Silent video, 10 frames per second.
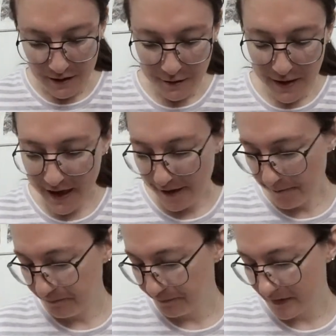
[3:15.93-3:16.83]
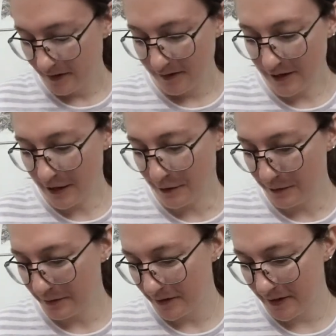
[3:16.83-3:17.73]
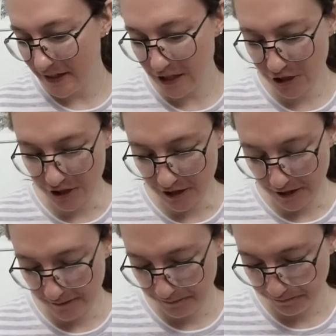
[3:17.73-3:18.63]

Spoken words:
Okay, so the t-shirt,